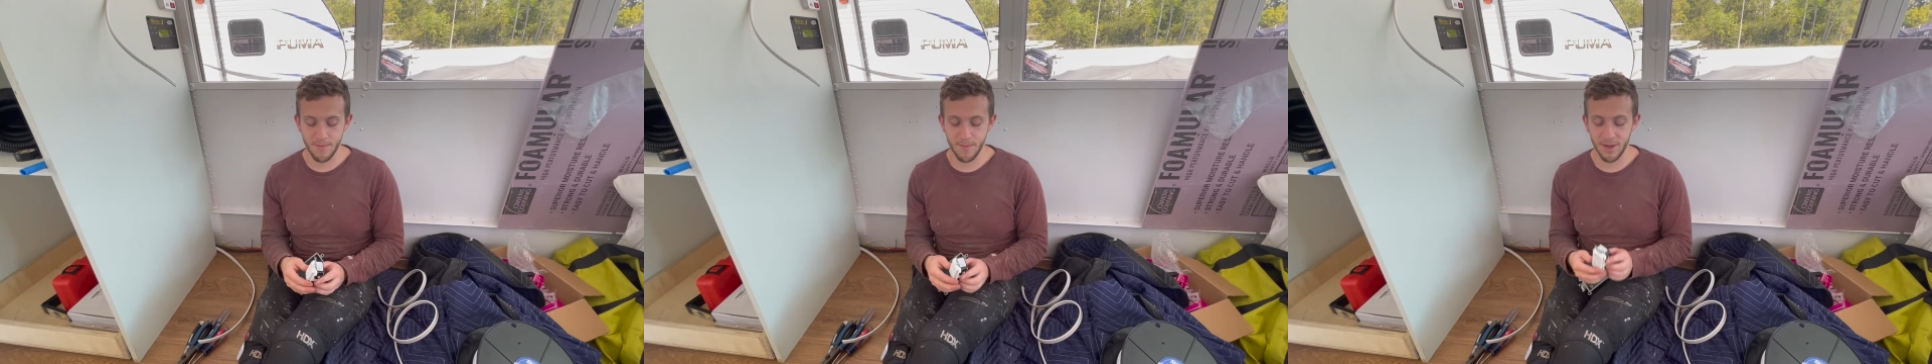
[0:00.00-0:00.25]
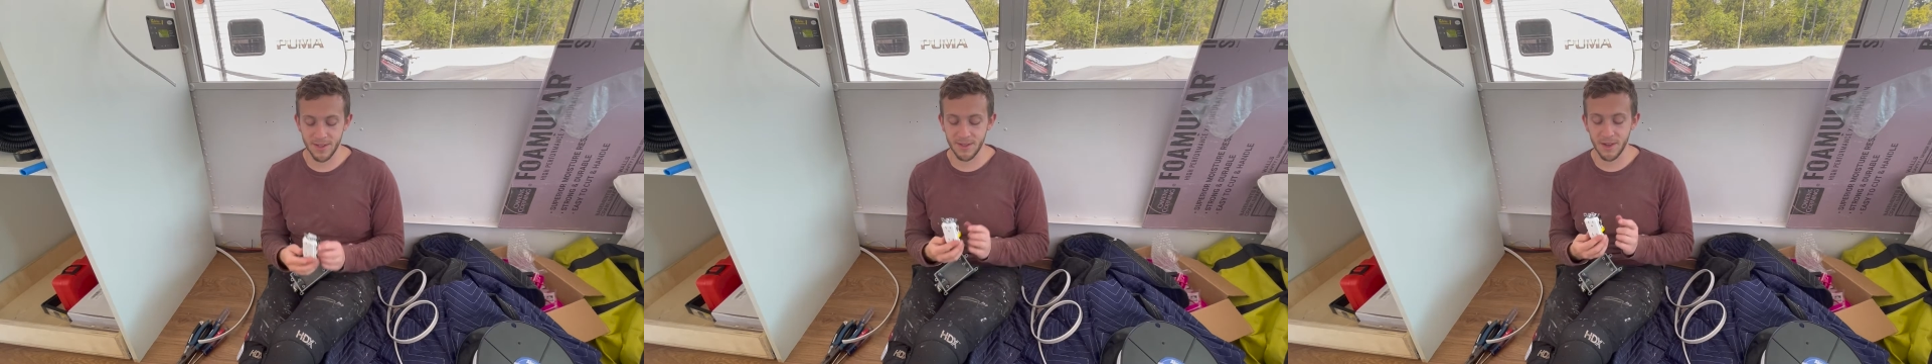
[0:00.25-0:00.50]

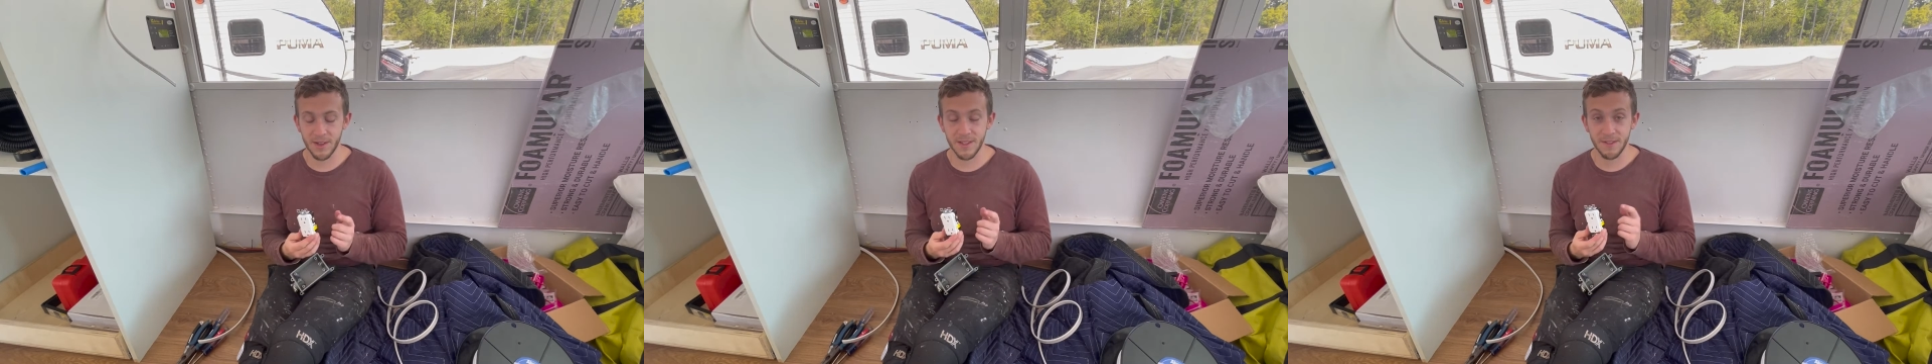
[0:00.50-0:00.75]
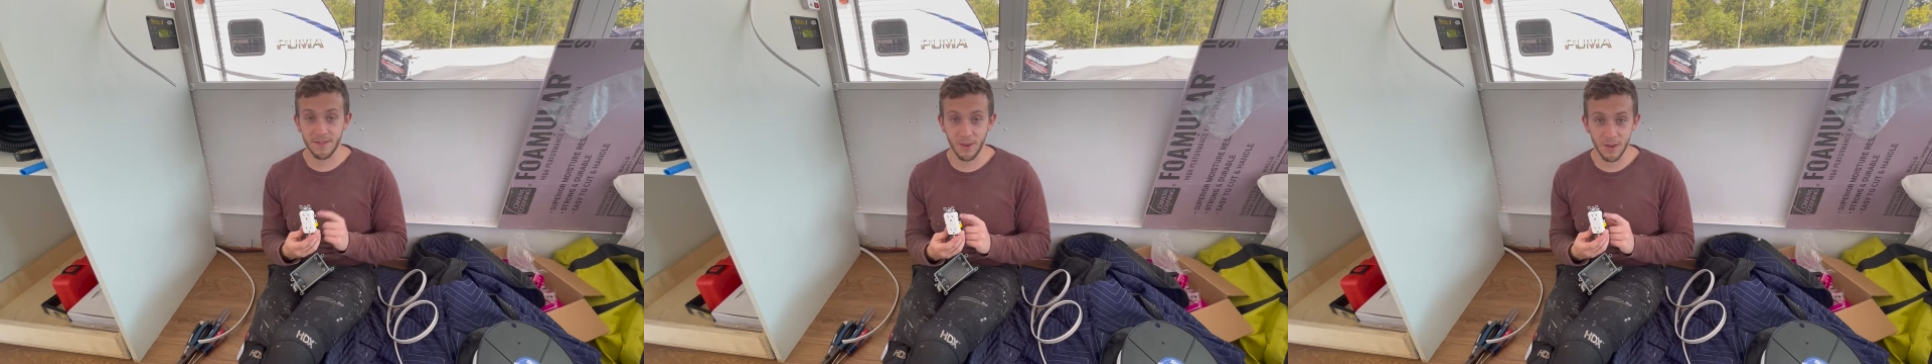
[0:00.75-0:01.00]
But as long as
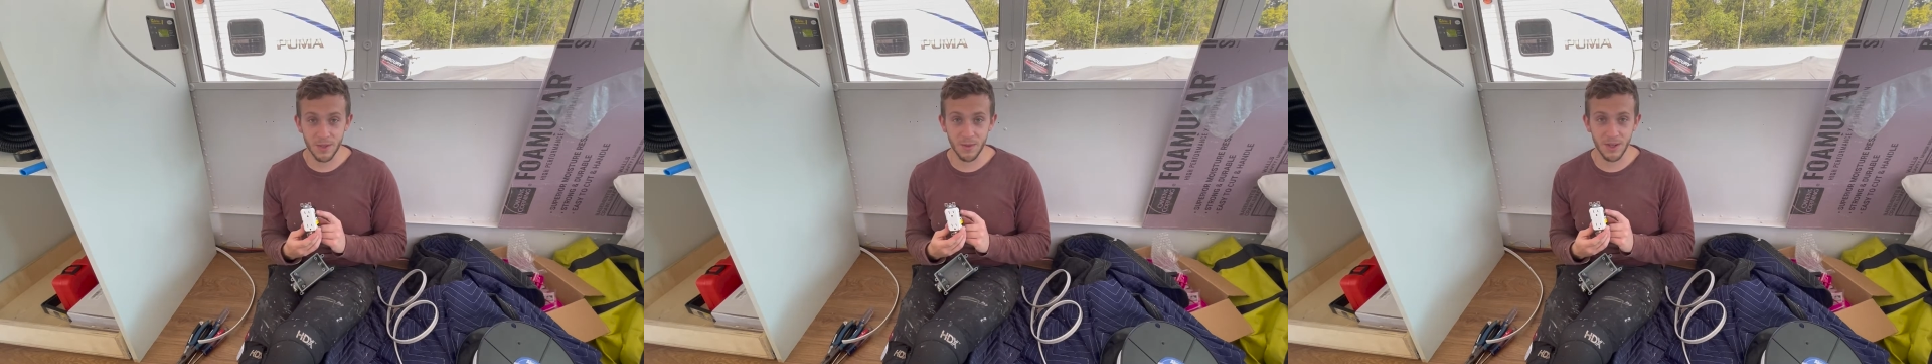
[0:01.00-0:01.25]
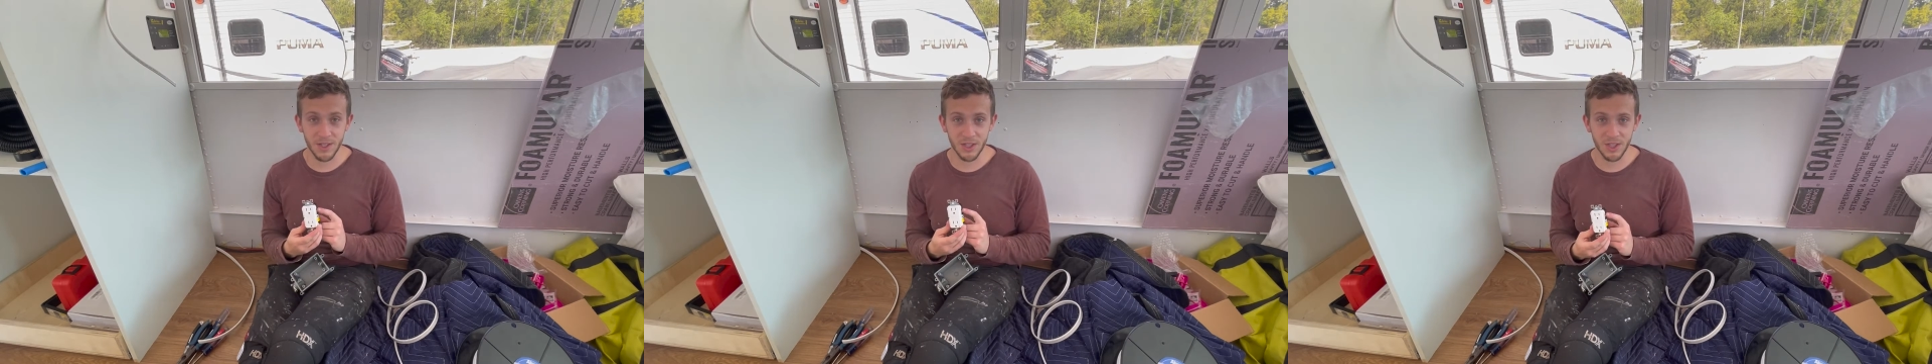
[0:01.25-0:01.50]
the first
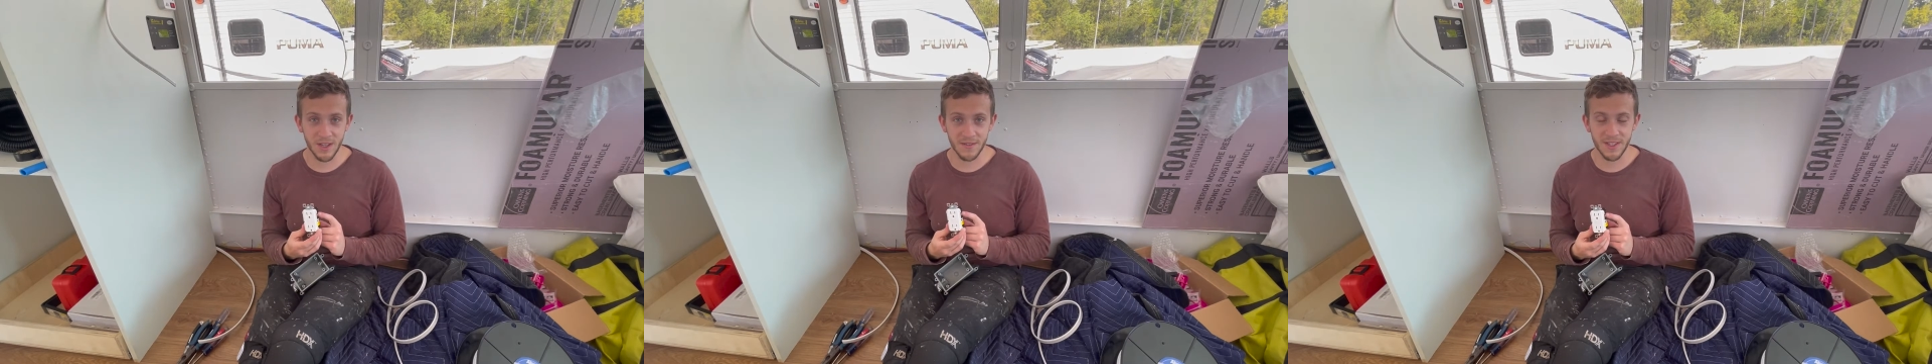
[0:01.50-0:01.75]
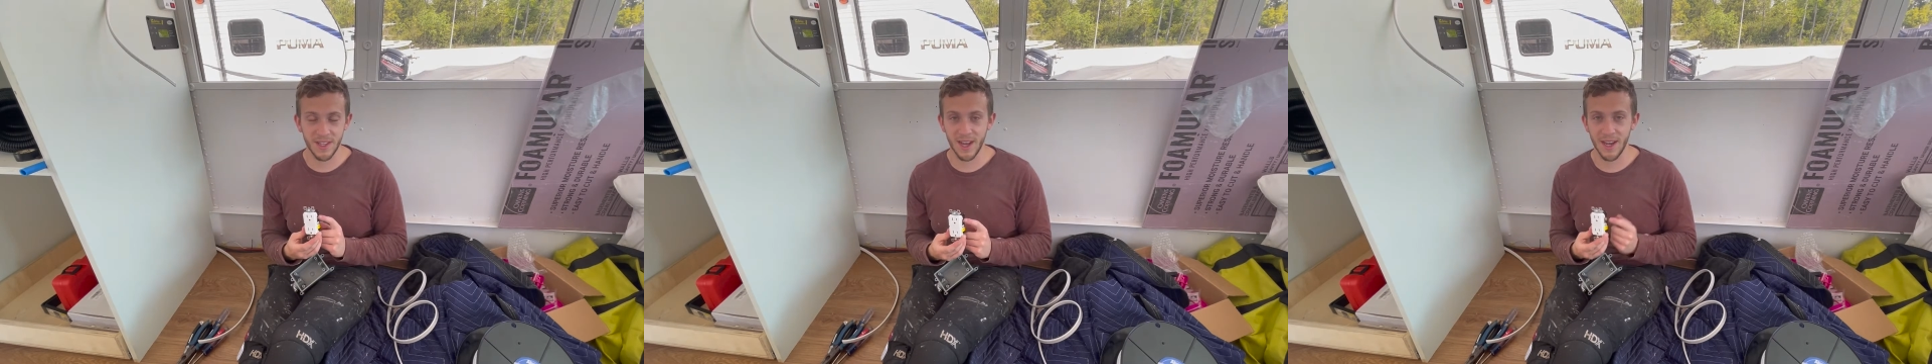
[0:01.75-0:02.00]
one is
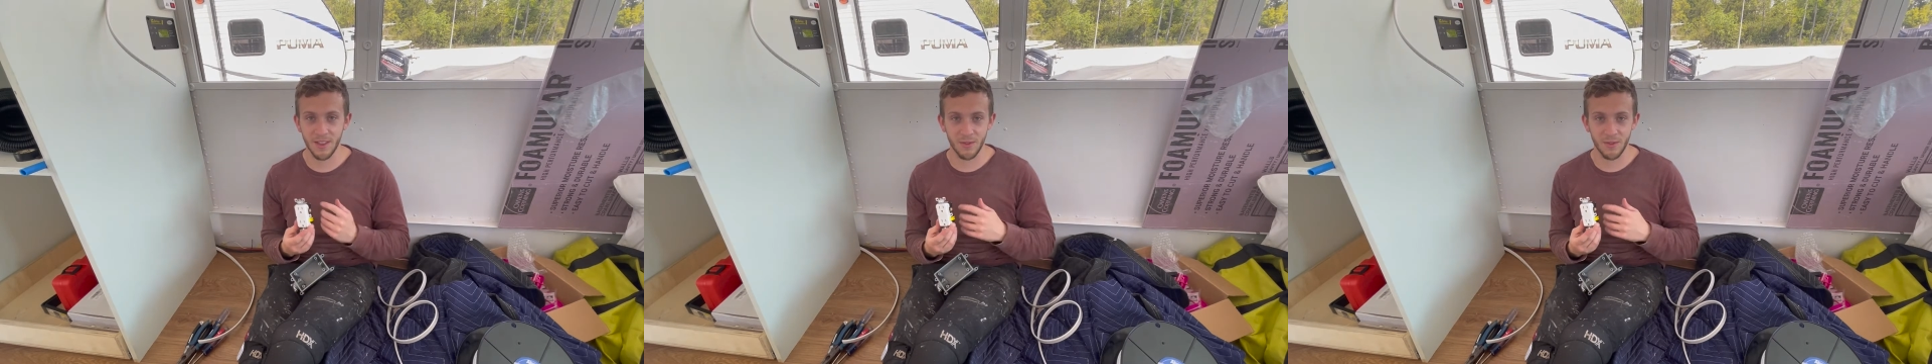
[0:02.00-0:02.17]
GFCI,